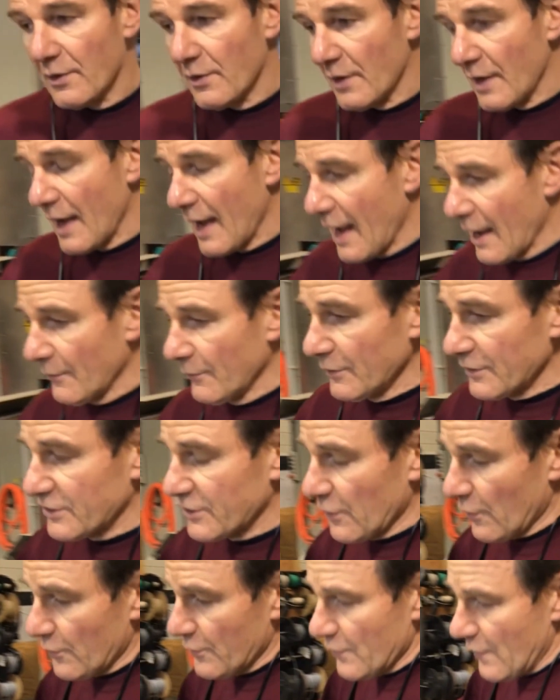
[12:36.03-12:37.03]
I will
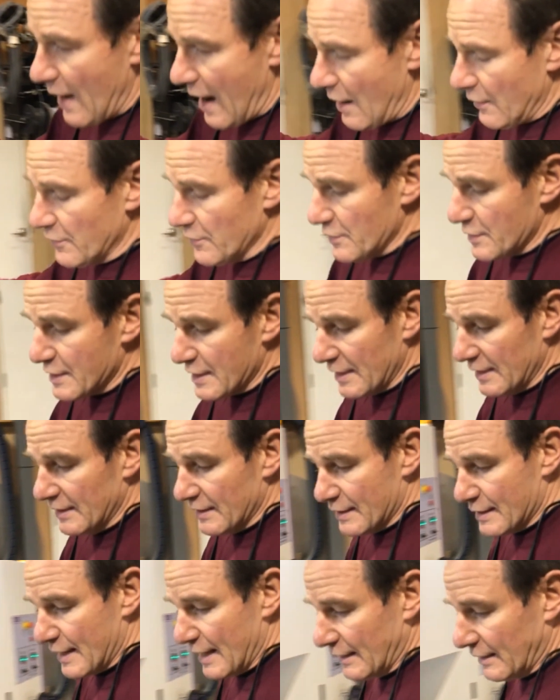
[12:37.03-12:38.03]
show you how you
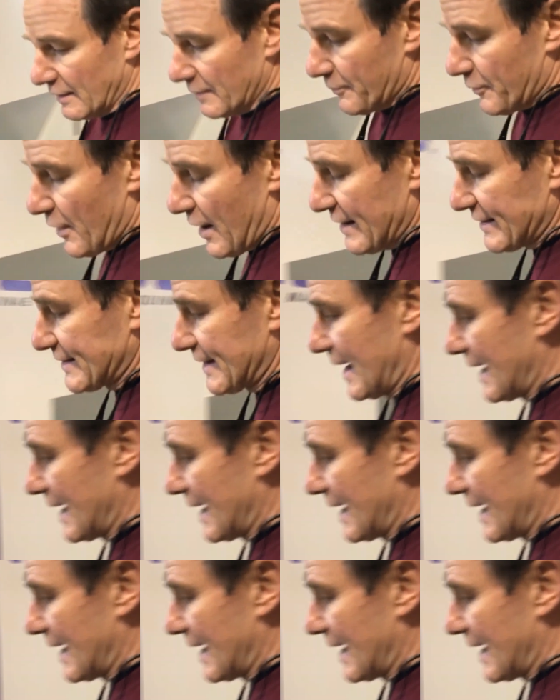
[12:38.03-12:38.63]
set the brush height.